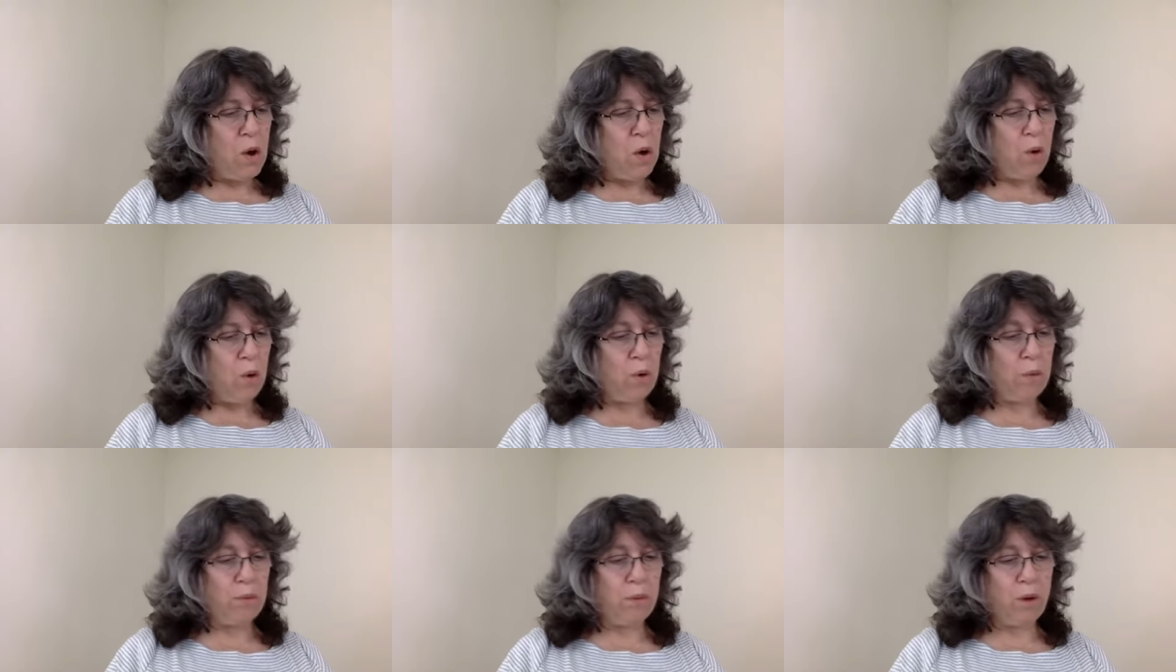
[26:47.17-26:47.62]

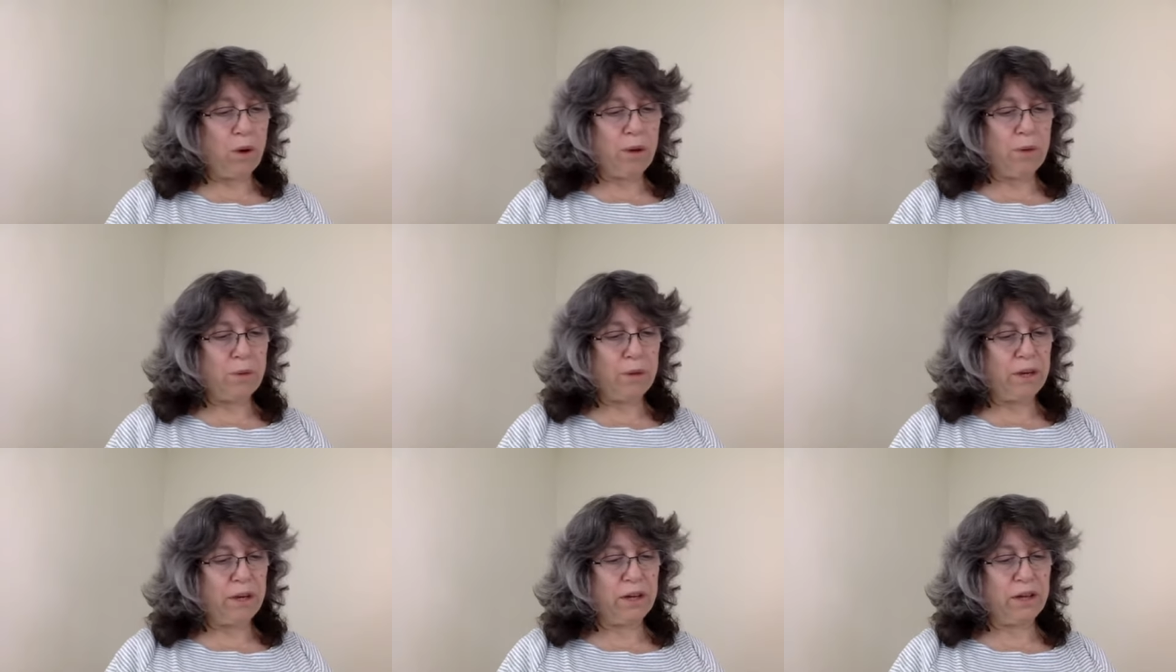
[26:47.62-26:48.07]
or marred
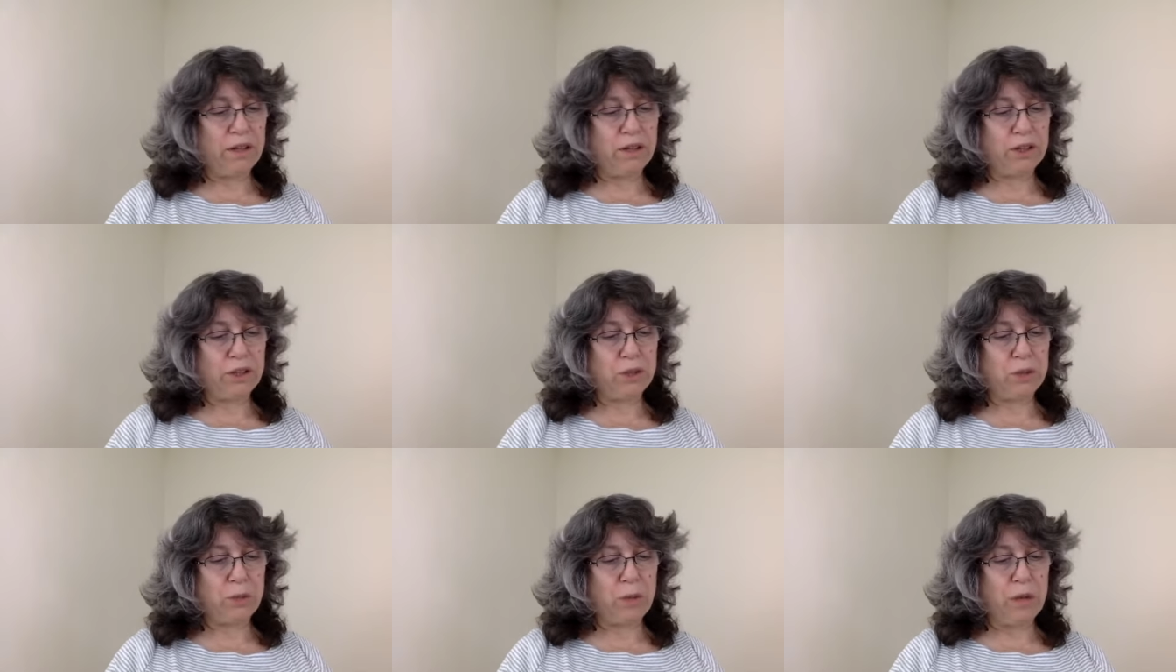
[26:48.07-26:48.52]
by
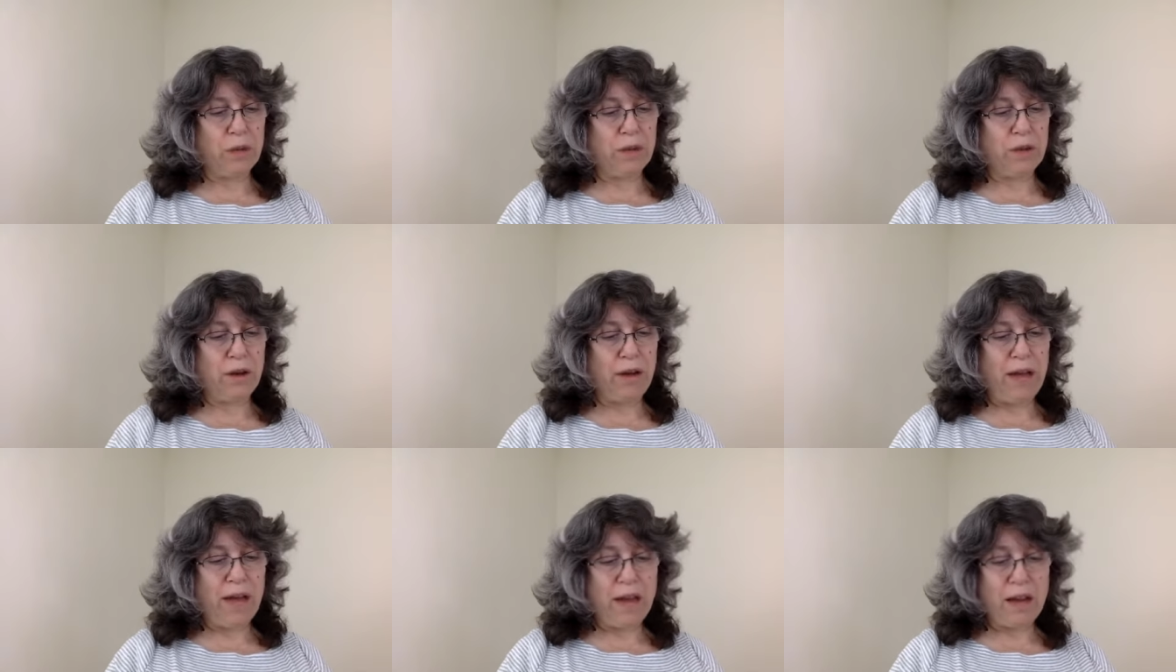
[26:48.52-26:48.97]
harsh
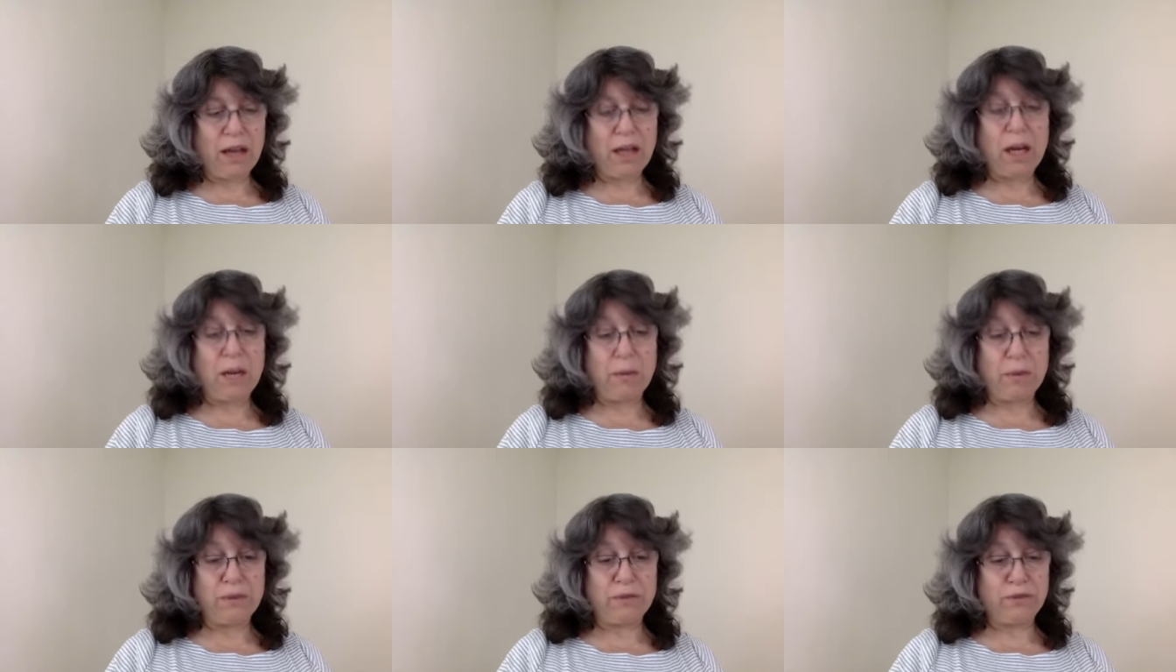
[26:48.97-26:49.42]
weather, add a
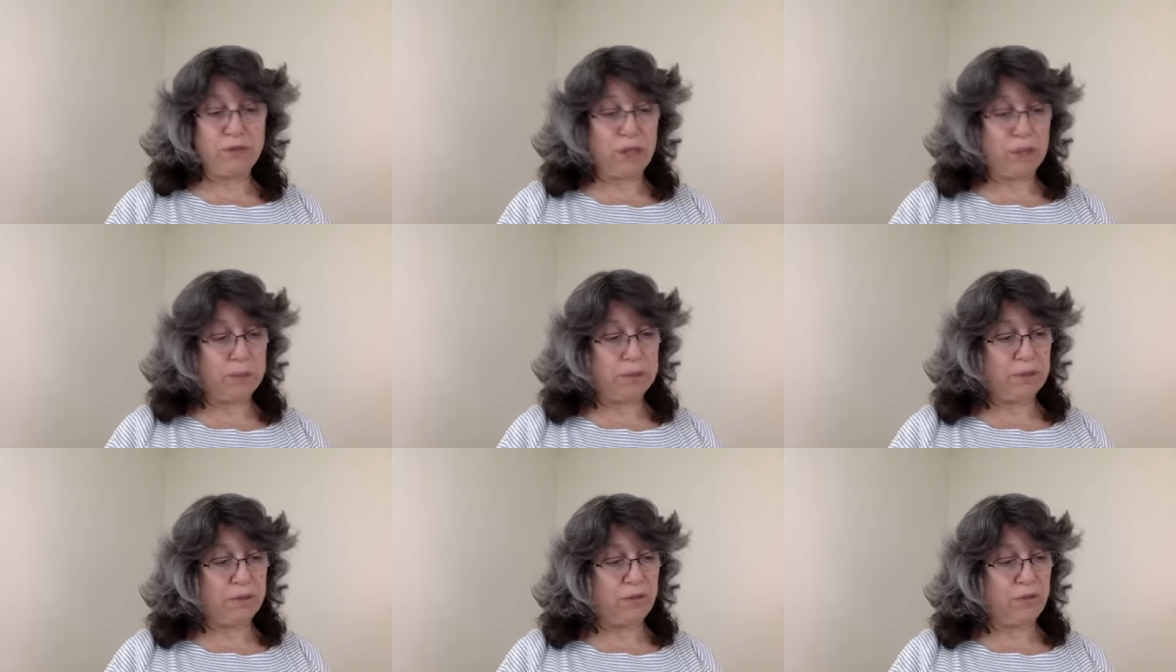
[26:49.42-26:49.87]
couple of
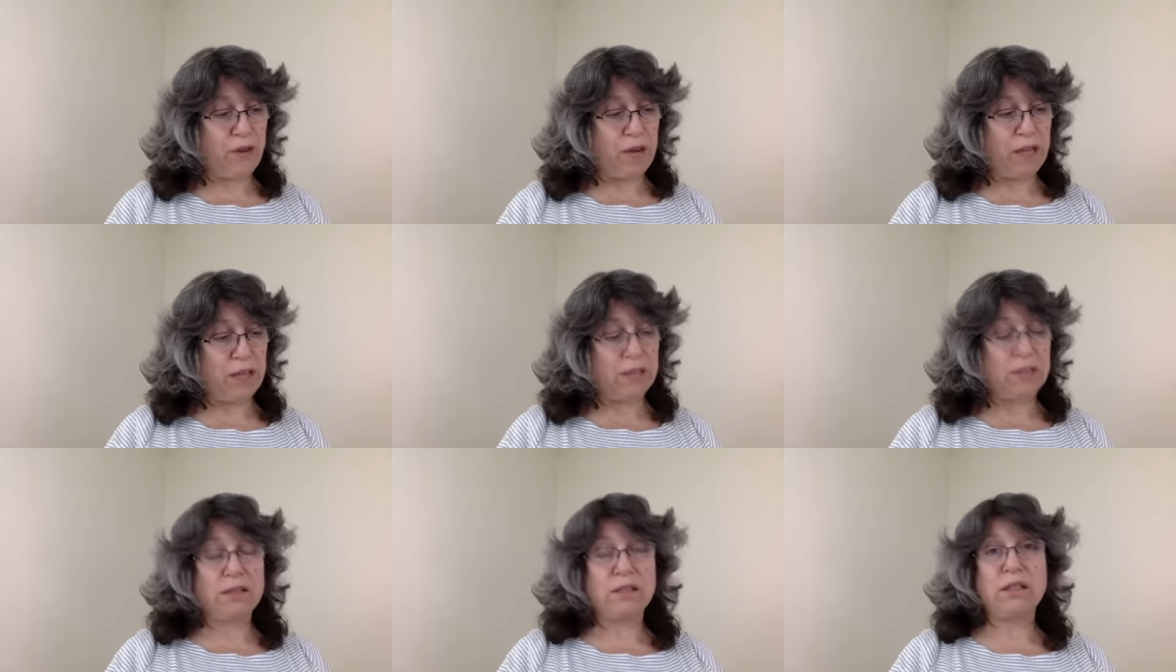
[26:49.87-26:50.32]
drops of
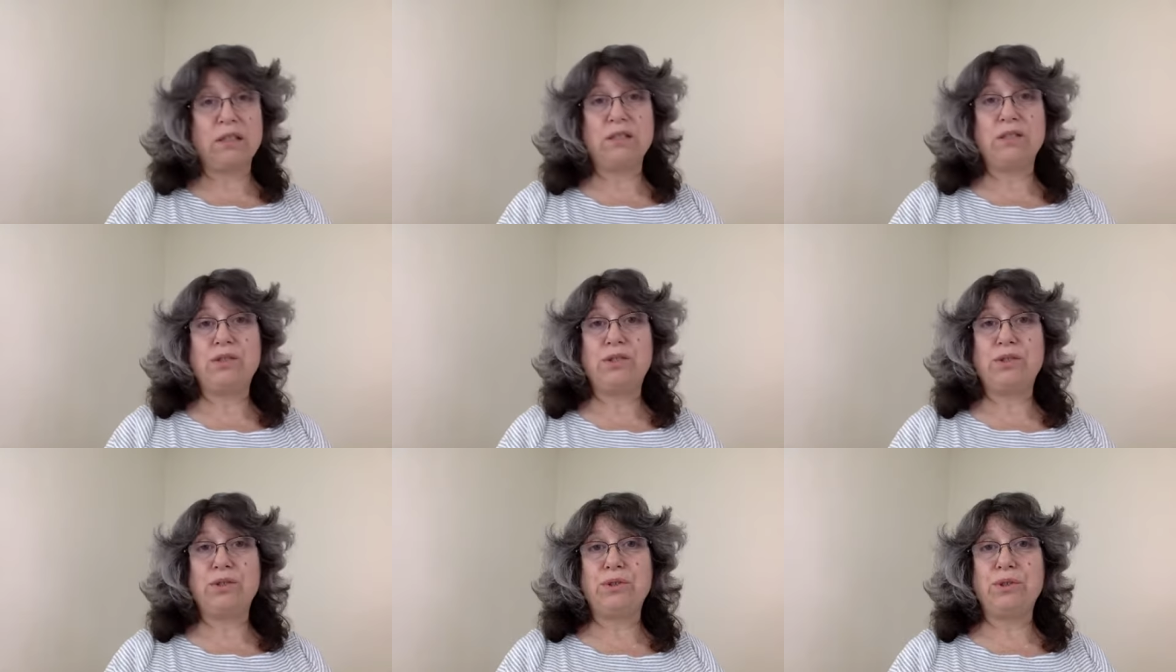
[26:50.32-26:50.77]

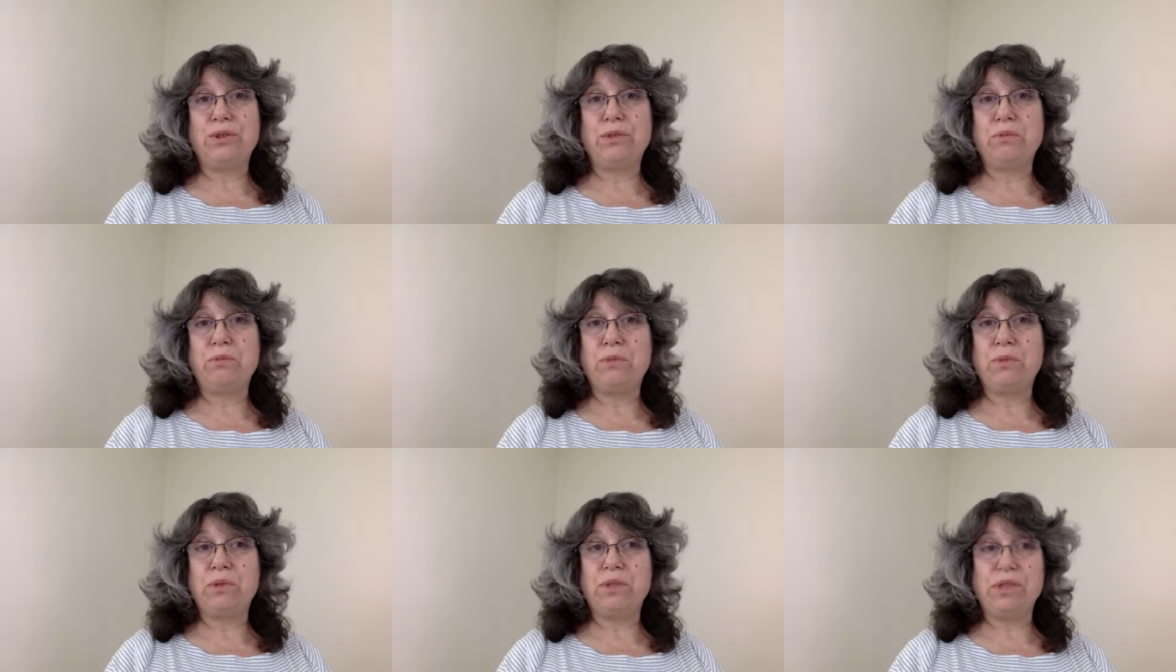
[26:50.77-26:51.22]
frankincense to your
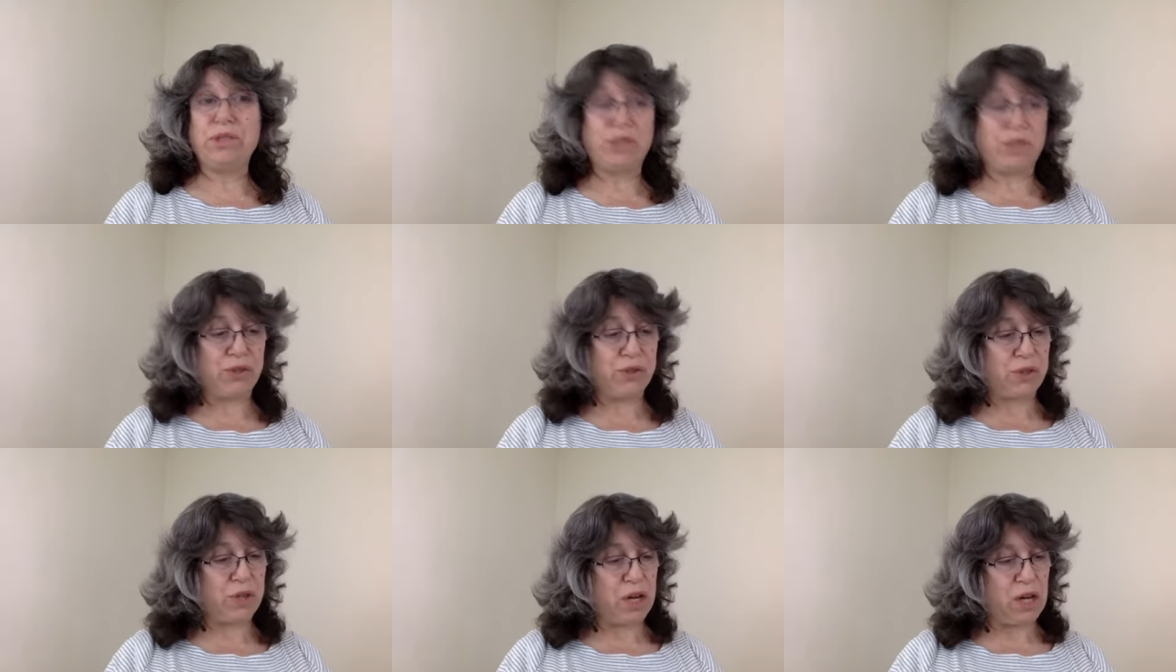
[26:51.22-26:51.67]

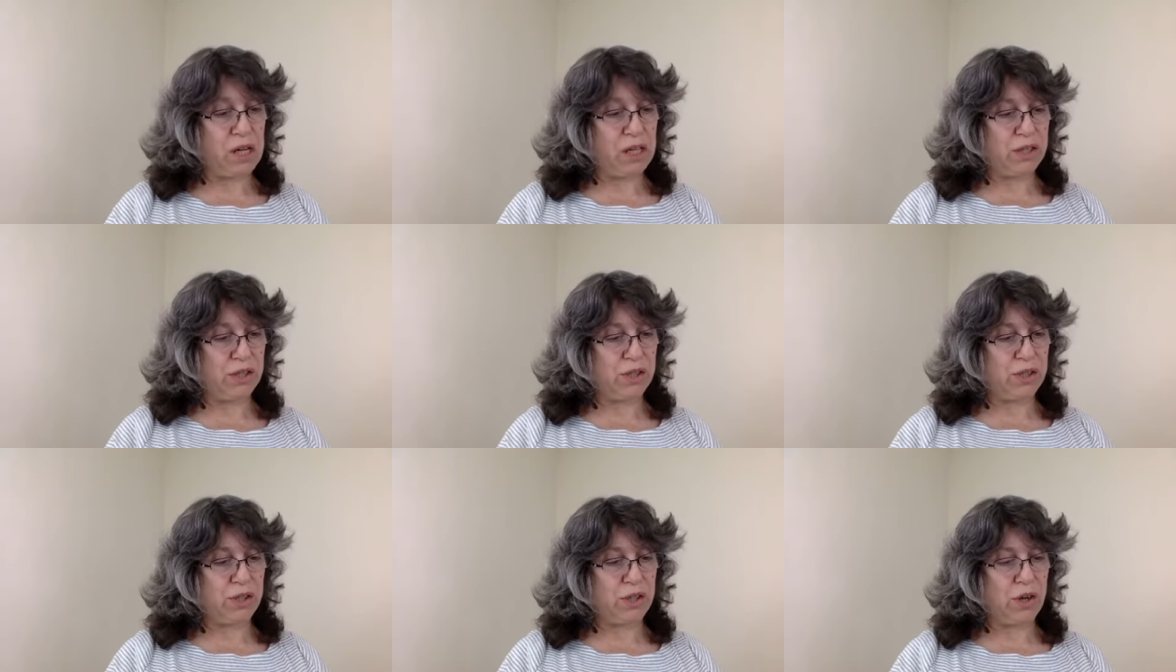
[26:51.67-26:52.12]

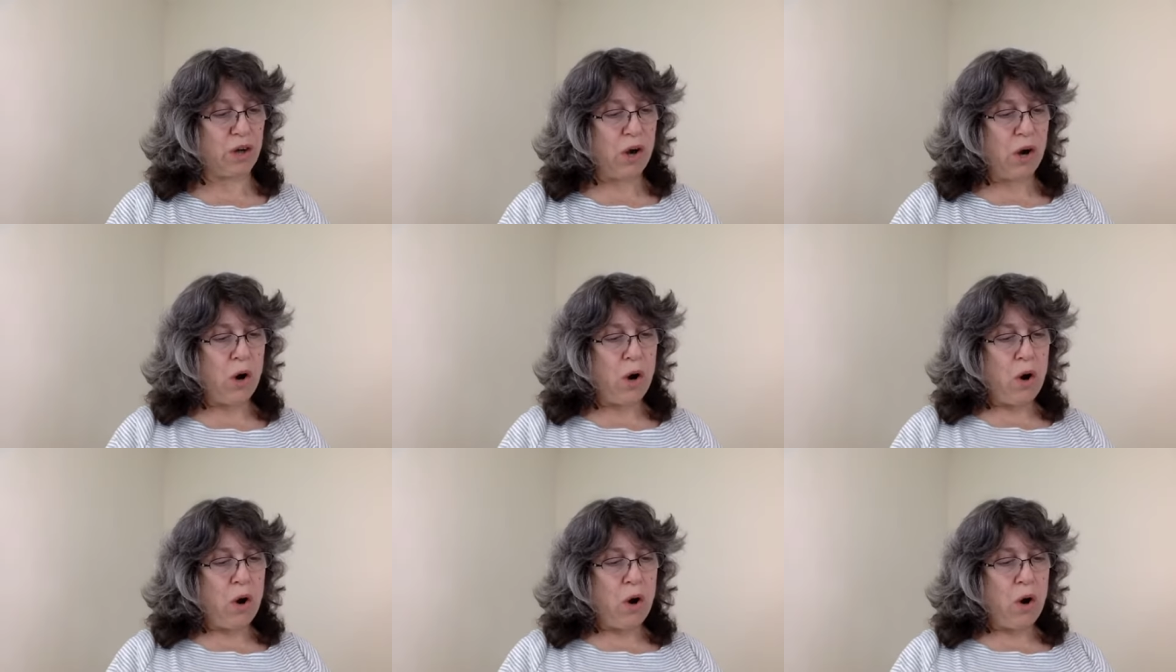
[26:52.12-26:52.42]
moisturizer